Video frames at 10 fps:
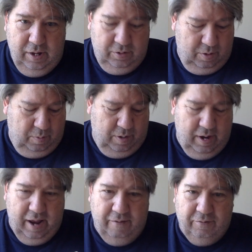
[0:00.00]
So we're going
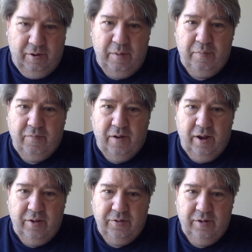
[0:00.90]
to have to
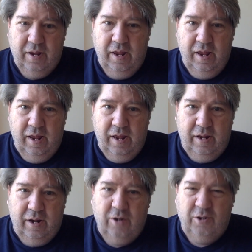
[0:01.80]
improvise,
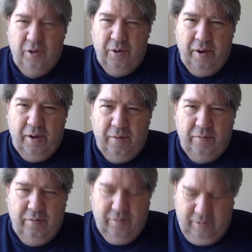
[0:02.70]
and I'll show you how.
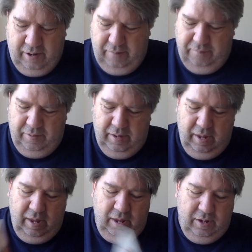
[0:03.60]
Okay.
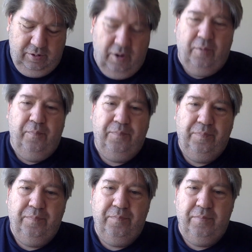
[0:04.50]
So,
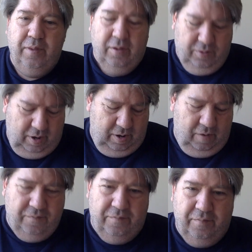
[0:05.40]
starting
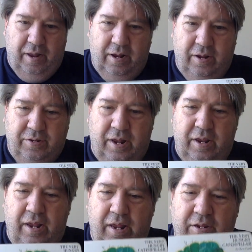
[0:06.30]
off, like I
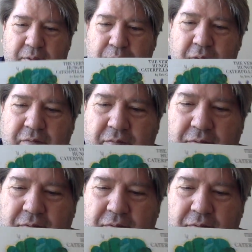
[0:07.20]
say, this is perfect